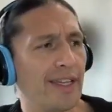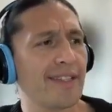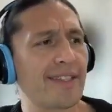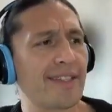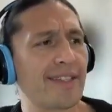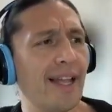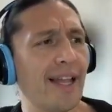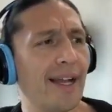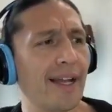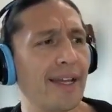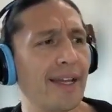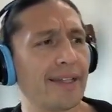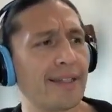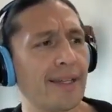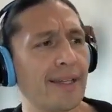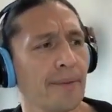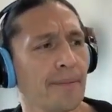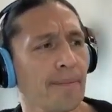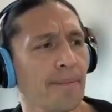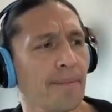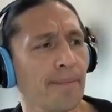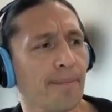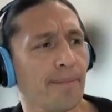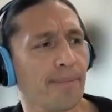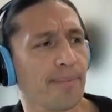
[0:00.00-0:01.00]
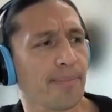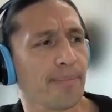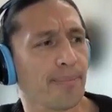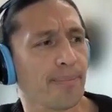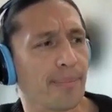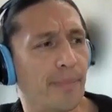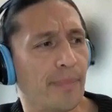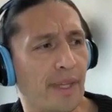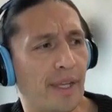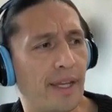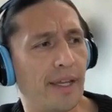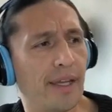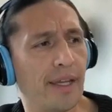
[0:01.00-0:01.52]
it's like
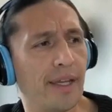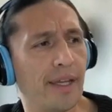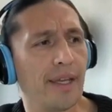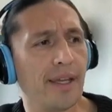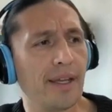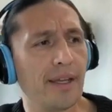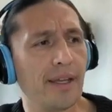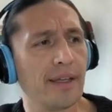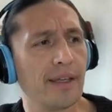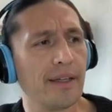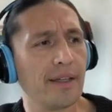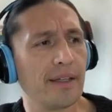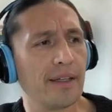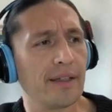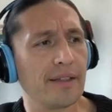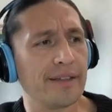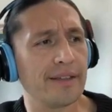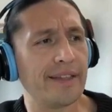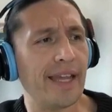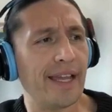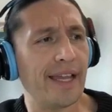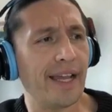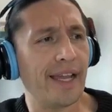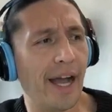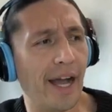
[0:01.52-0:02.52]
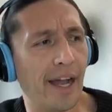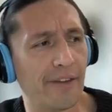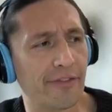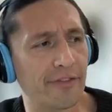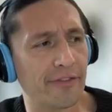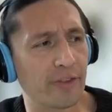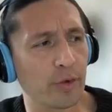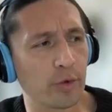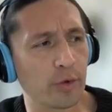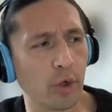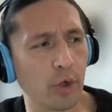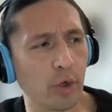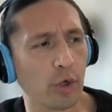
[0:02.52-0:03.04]
they
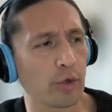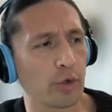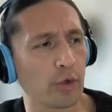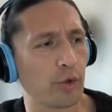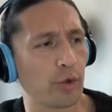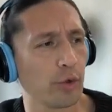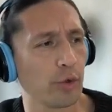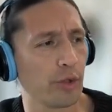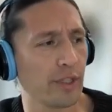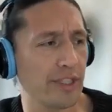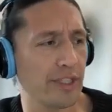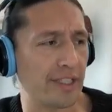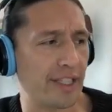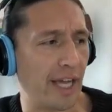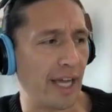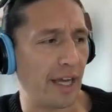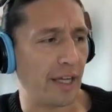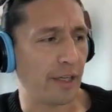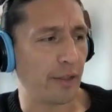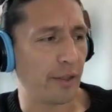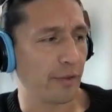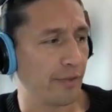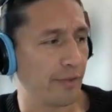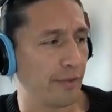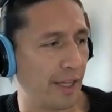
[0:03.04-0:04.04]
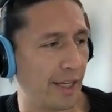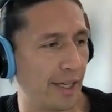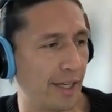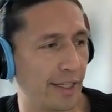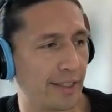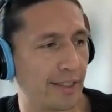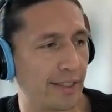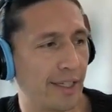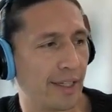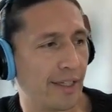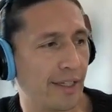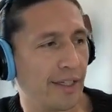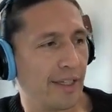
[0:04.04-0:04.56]
have to go to these kind of
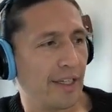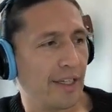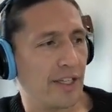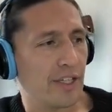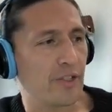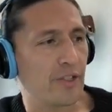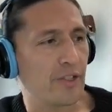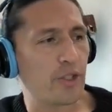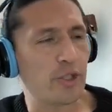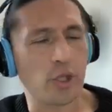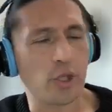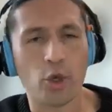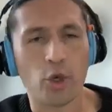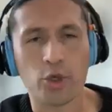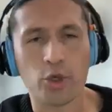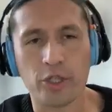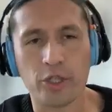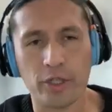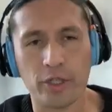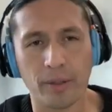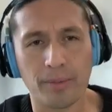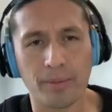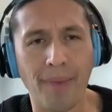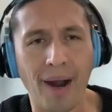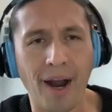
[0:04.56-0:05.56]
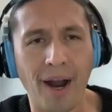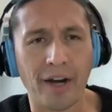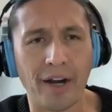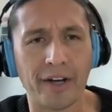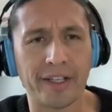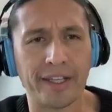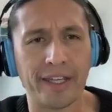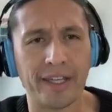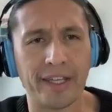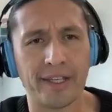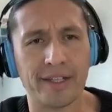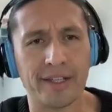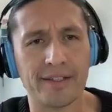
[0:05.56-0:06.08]
like social
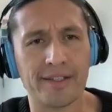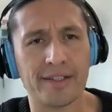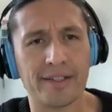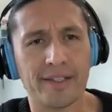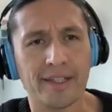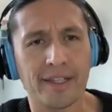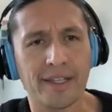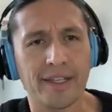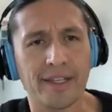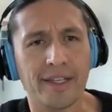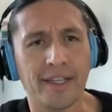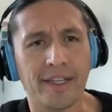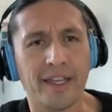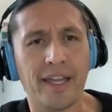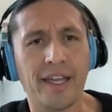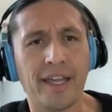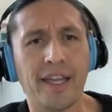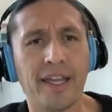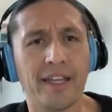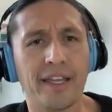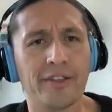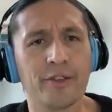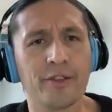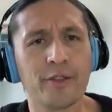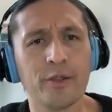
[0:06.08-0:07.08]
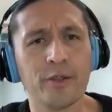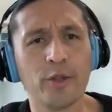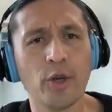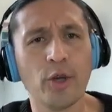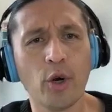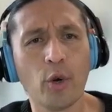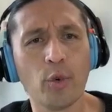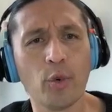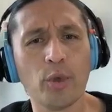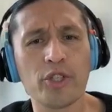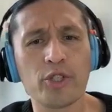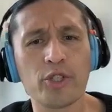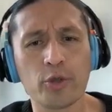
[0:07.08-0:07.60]
markets, and
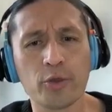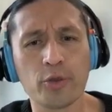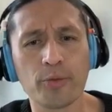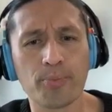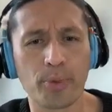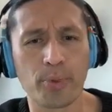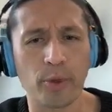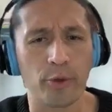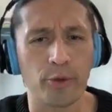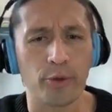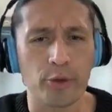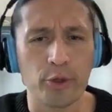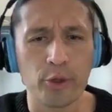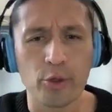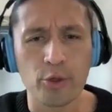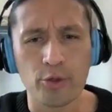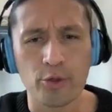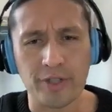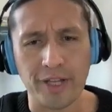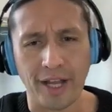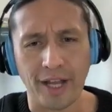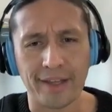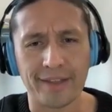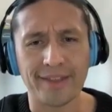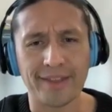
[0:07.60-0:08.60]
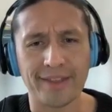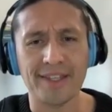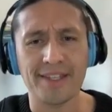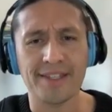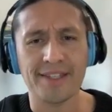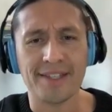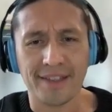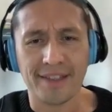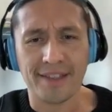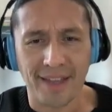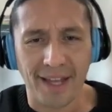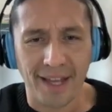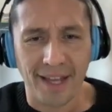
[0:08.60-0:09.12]
we should produce like
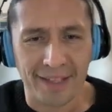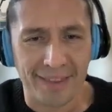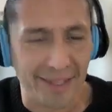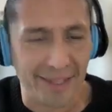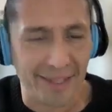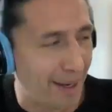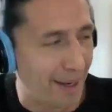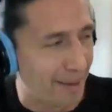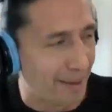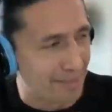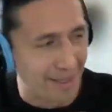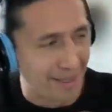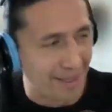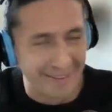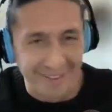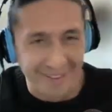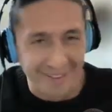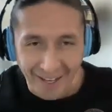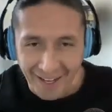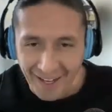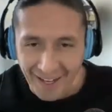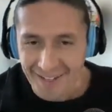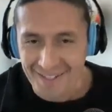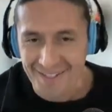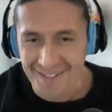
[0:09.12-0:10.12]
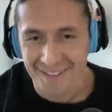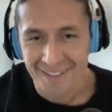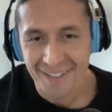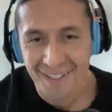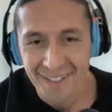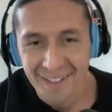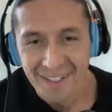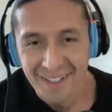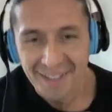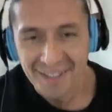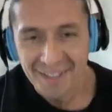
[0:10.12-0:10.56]
this and that. And I'm like, guys,